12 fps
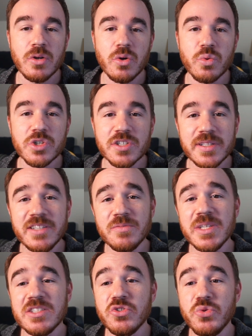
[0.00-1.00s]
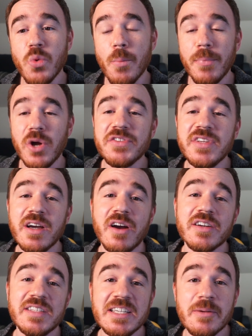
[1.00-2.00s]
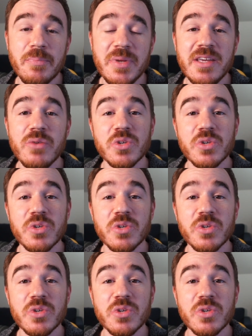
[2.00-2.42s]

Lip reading: Which leads me to multi-rtmp,